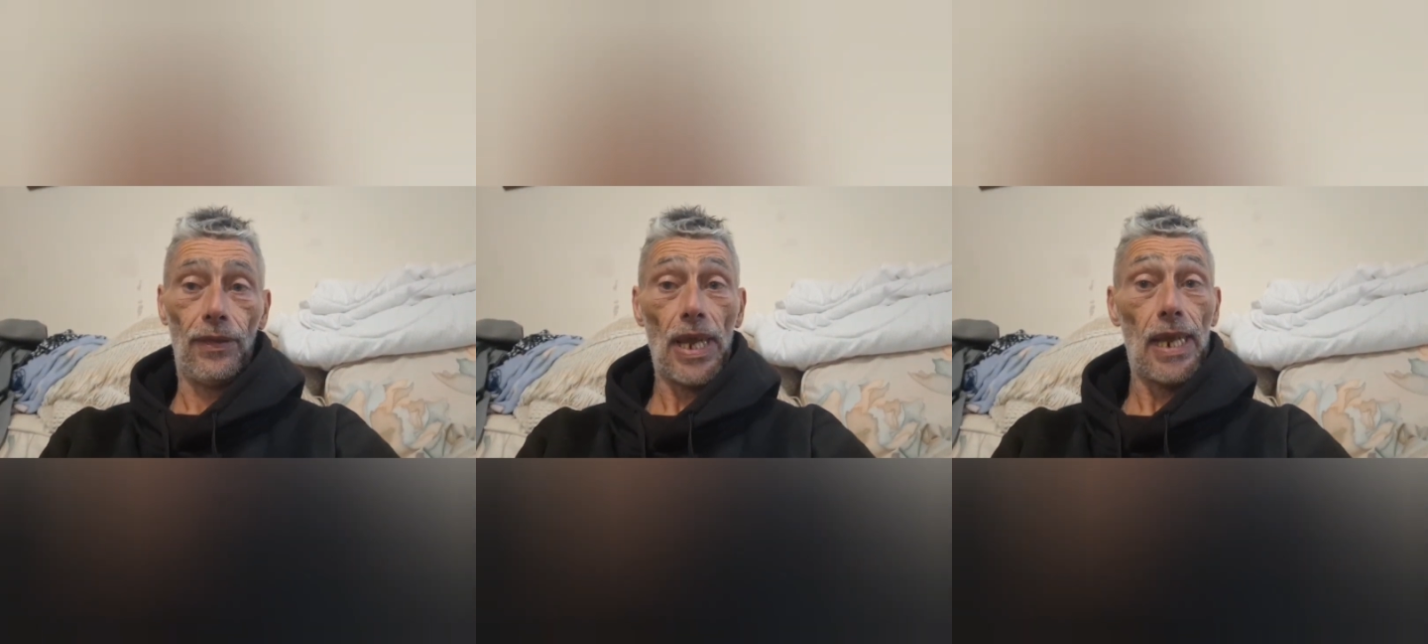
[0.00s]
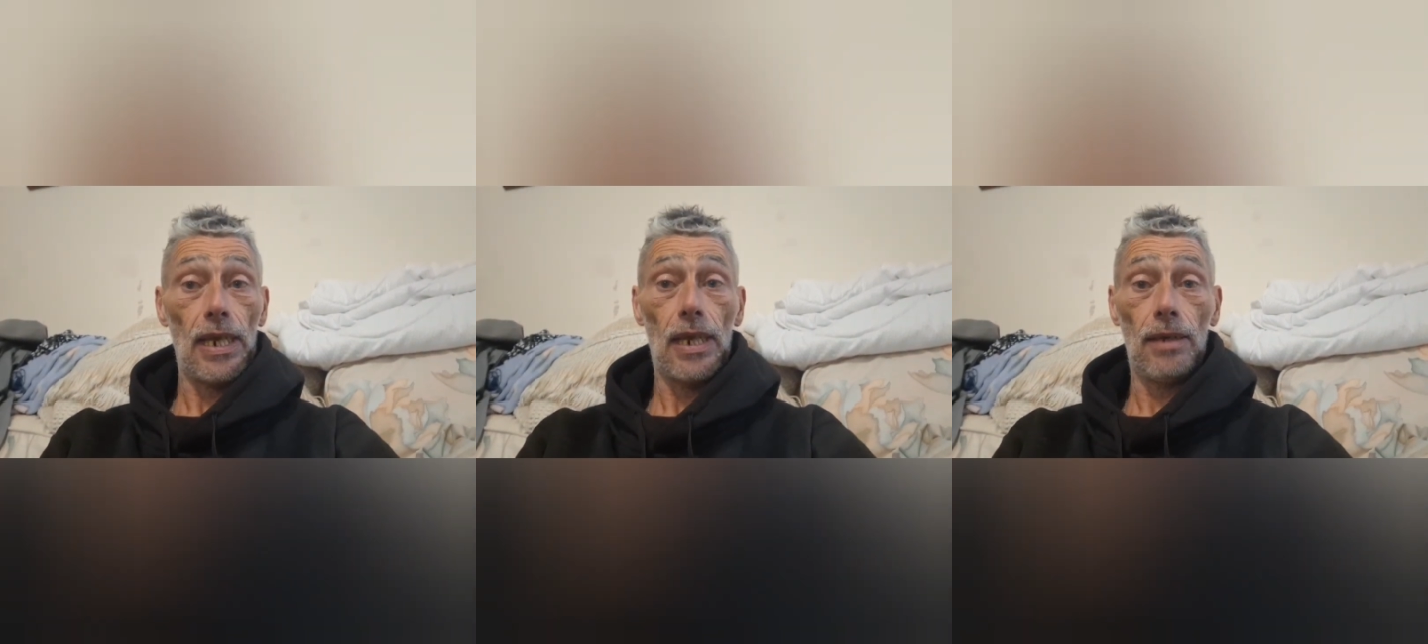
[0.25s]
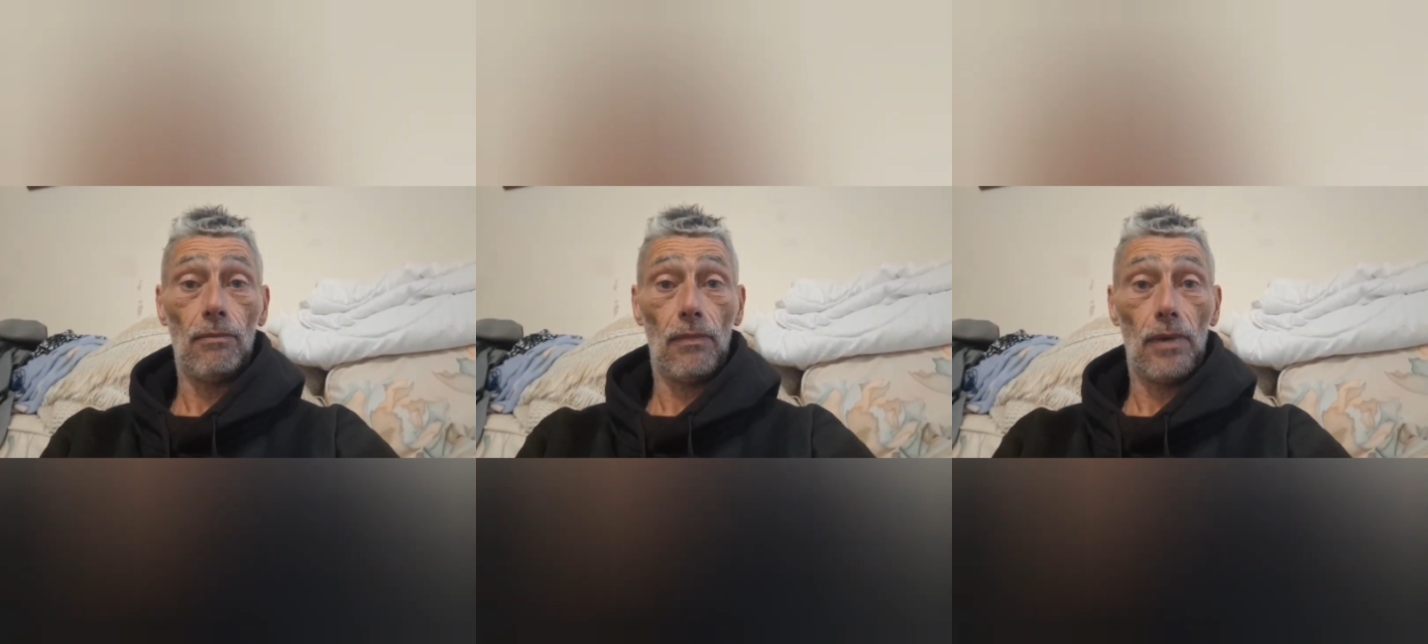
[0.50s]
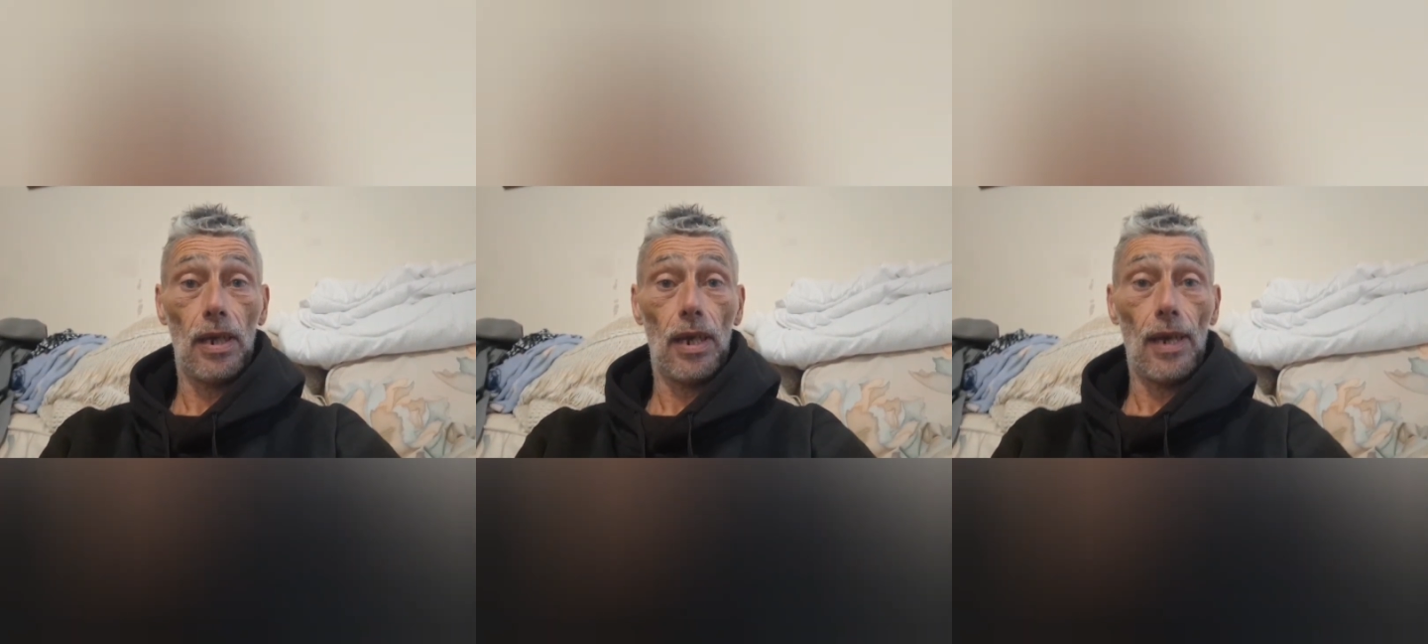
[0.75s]
the
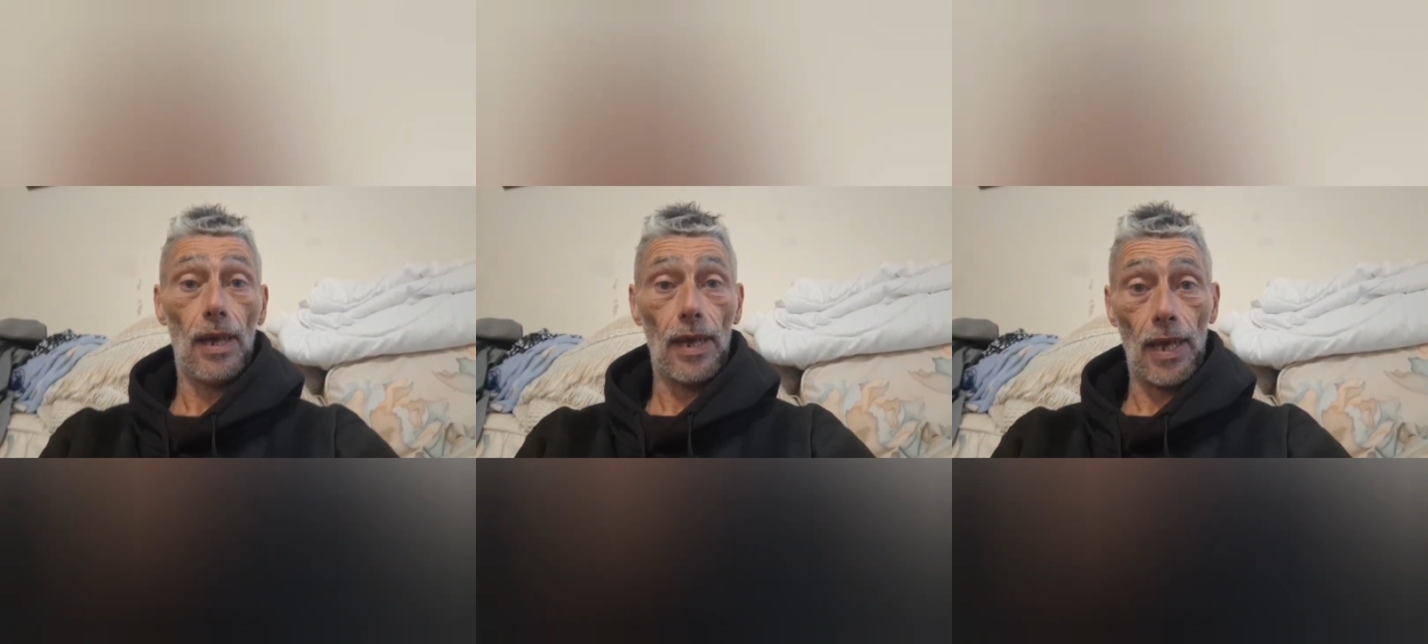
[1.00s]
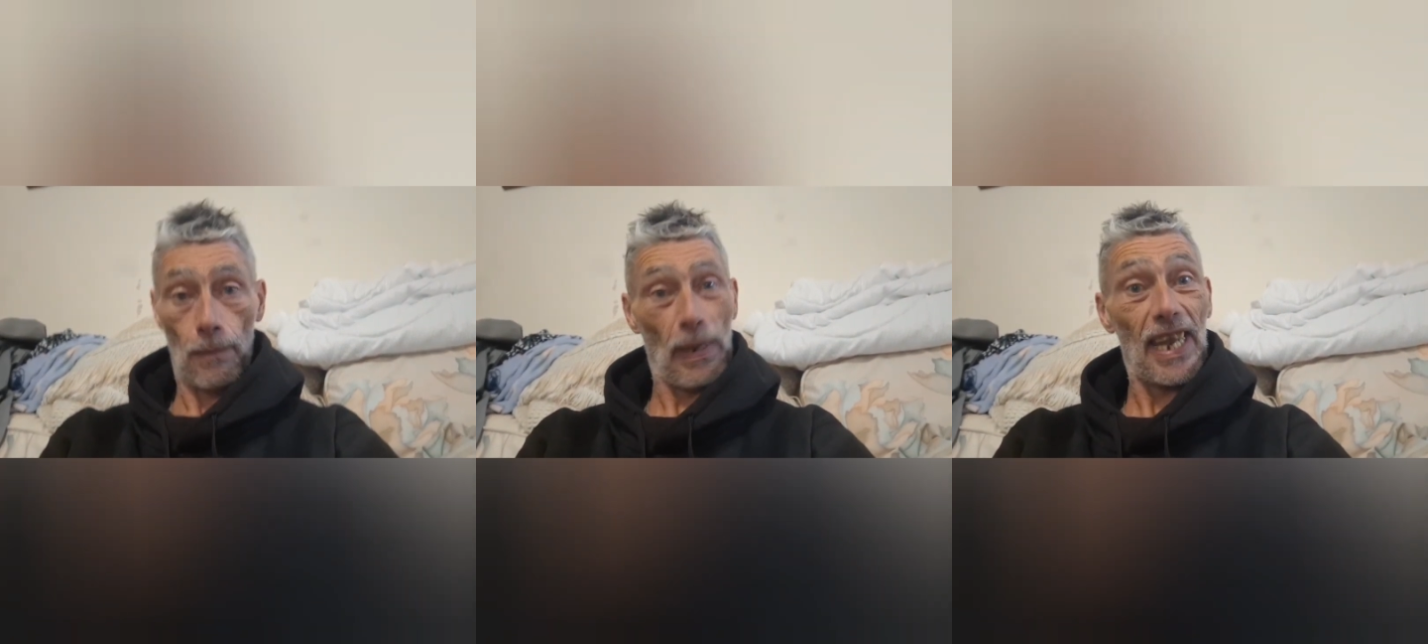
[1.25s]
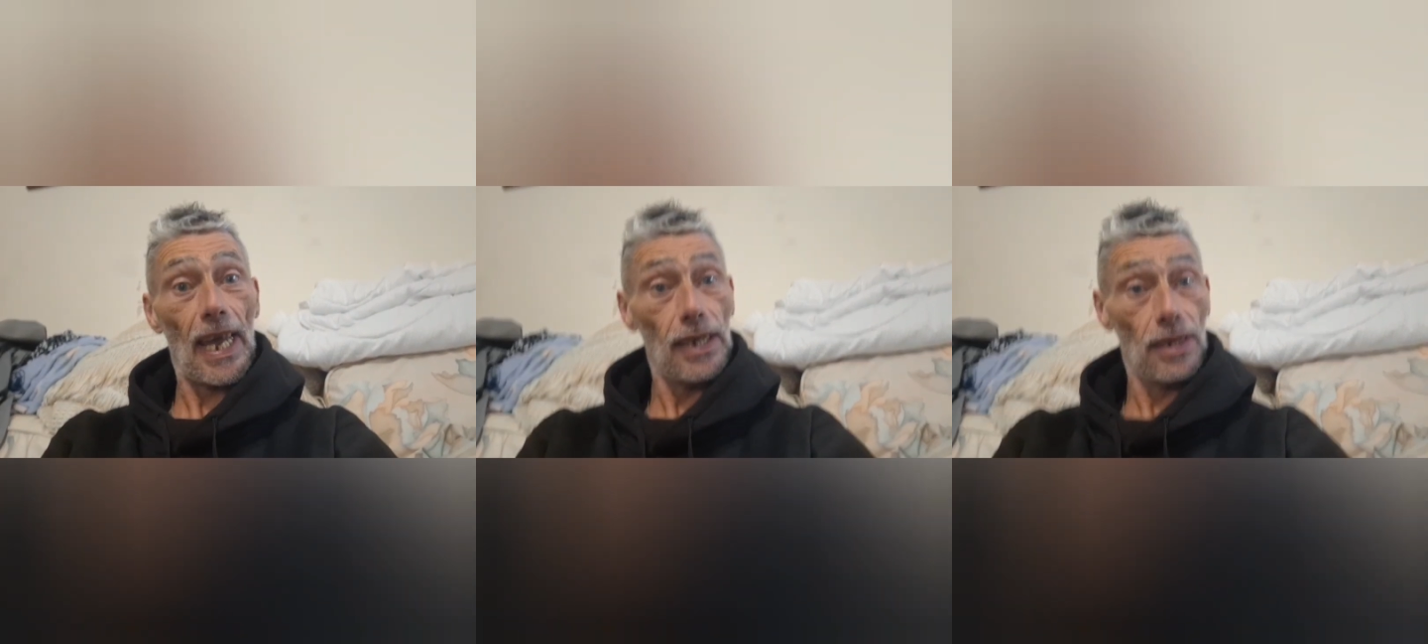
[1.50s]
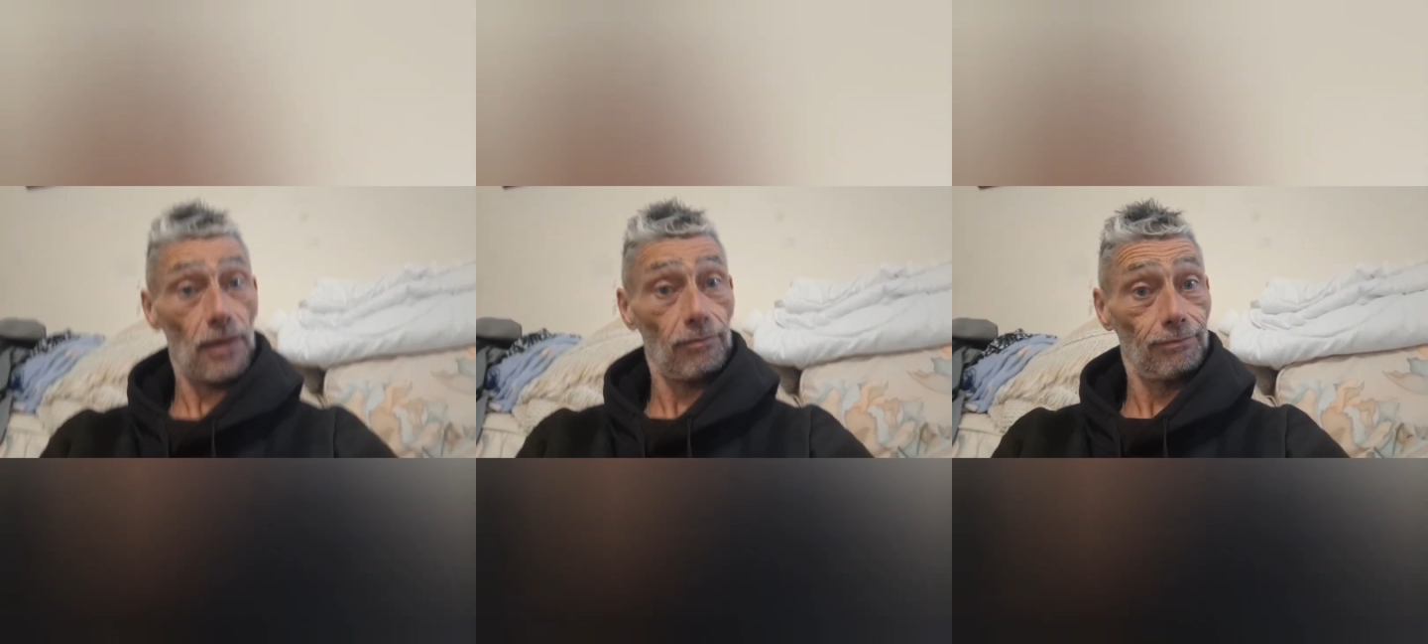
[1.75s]

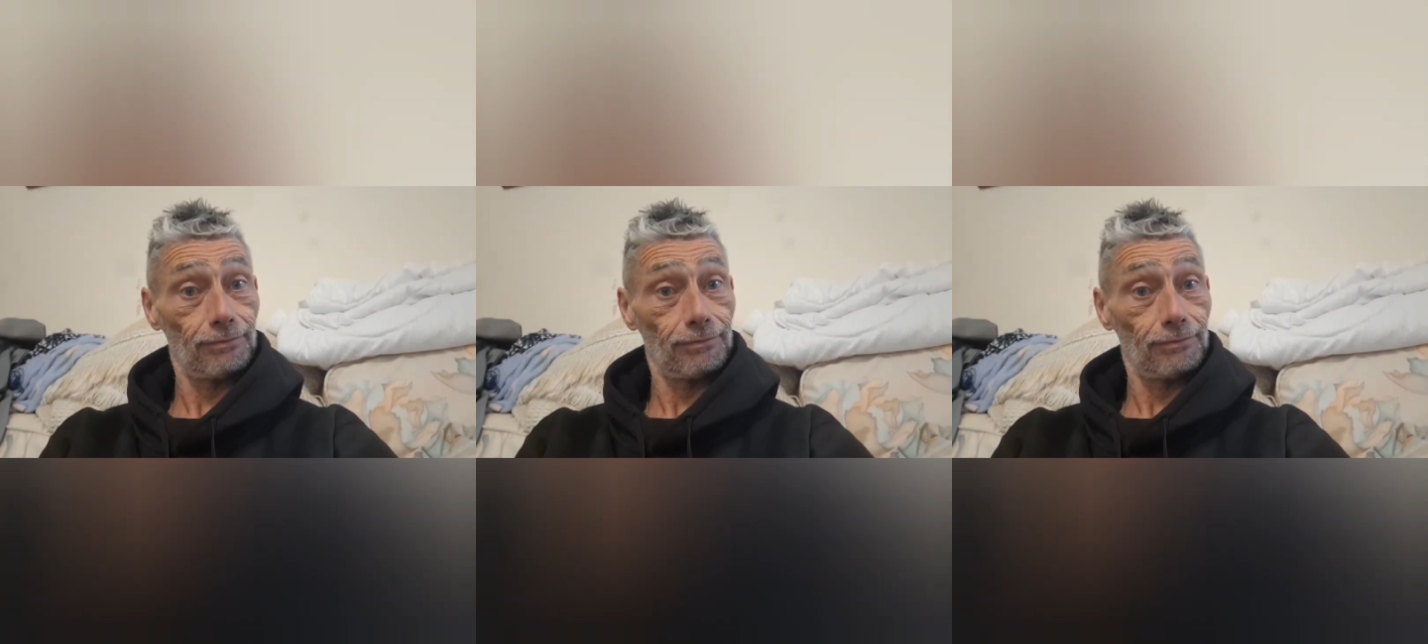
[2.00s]
Emma-Kate